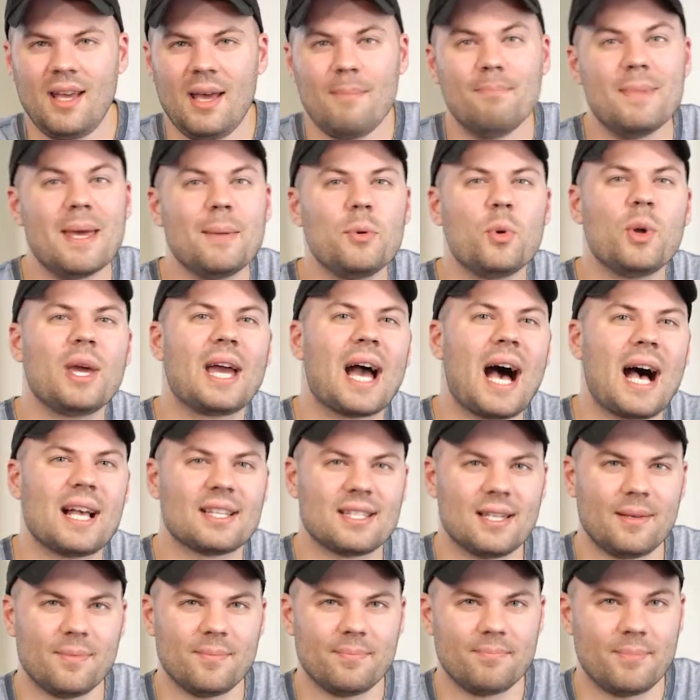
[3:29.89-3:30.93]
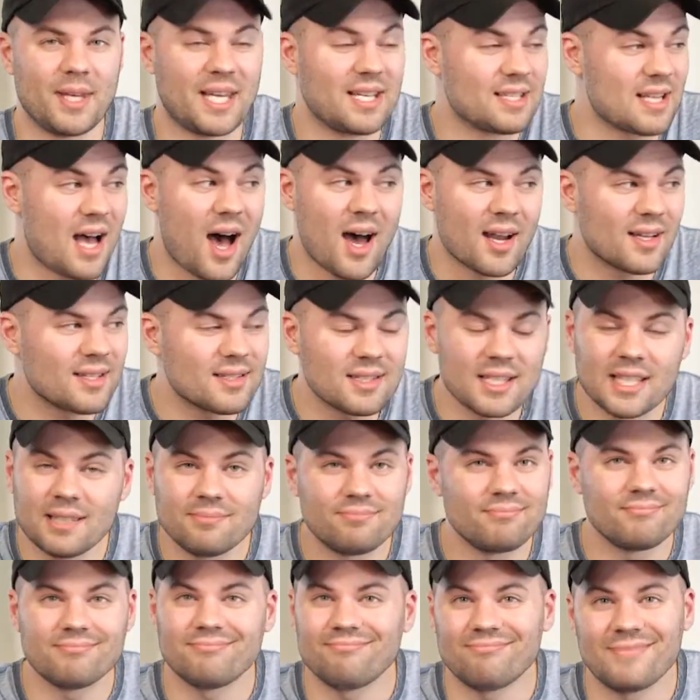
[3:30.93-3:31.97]
Maybe we gossip because honestly,
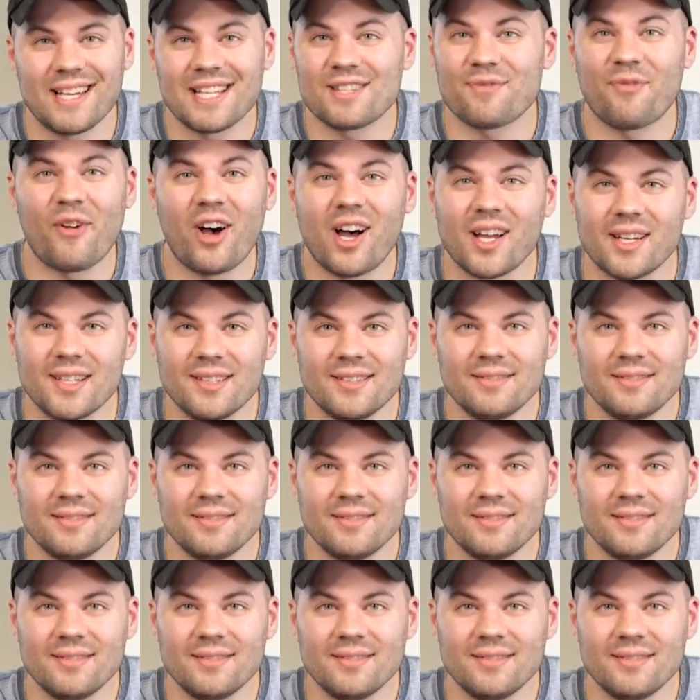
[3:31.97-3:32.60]
it's fun.